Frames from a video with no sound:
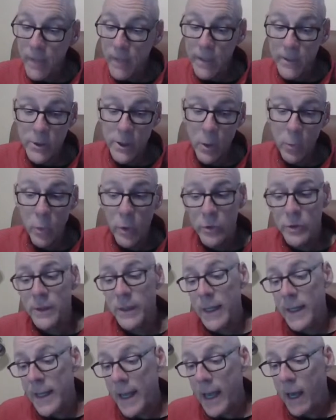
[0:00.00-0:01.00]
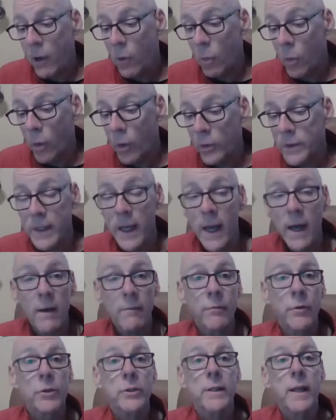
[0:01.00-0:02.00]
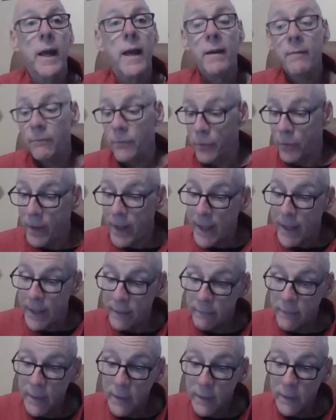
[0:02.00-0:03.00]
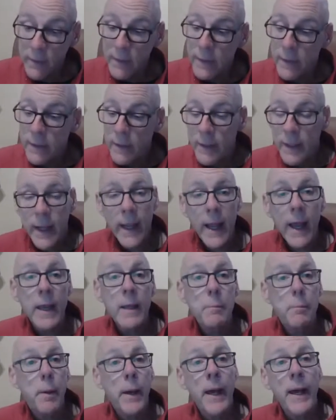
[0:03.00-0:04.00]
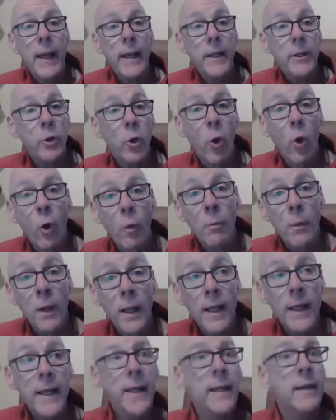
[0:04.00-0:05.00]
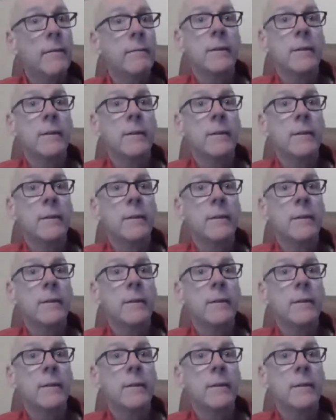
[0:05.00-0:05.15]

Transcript: So we'll see how it works out for Stanford and Kate Paye. Normally,